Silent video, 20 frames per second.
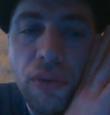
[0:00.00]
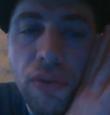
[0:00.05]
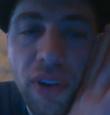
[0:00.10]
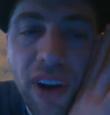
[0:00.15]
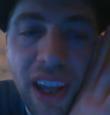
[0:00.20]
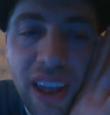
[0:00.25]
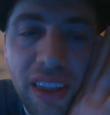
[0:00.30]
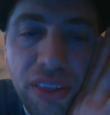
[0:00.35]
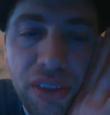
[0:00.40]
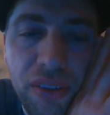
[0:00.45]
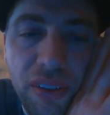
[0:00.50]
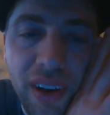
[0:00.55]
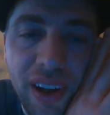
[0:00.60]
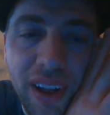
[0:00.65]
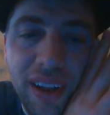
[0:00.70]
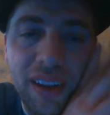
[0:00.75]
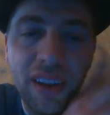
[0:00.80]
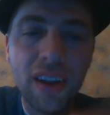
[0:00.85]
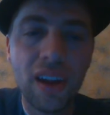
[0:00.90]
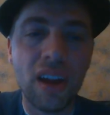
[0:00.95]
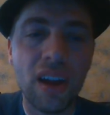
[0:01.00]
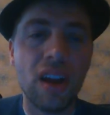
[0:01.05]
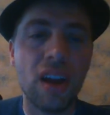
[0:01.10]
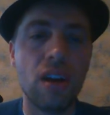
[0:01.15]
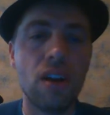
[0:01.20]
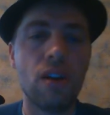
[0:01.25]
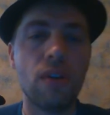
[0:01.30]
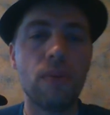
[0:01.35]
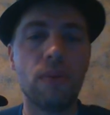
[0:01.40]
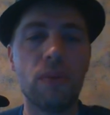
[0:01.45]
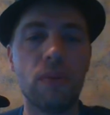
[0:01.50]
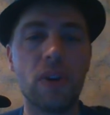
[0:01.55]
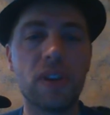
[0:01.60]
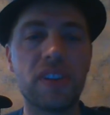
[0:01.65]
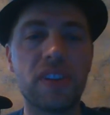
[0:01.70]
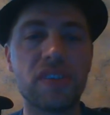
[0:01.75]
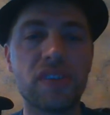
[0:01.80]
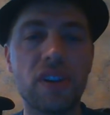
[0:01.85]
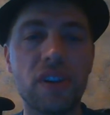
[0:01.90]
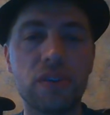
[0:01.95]
Frank Thring,
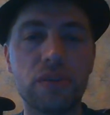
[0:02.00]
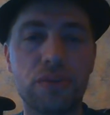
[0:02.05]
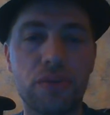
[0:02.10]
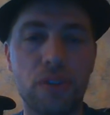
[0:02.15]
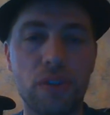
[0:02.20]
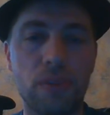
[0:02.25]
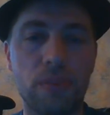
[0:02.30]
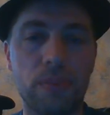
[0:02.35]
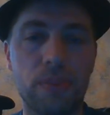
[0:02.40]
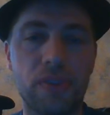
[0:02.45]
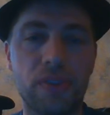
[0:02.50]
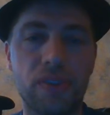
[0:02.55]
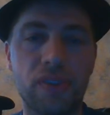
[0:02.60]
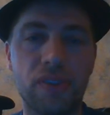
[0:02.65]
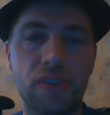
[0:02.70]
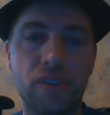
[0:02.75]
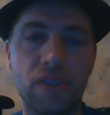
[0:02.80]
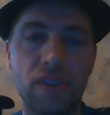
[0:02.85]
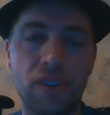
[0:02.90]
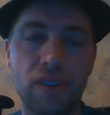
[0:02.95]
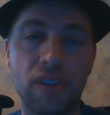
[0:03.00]
with his own troops,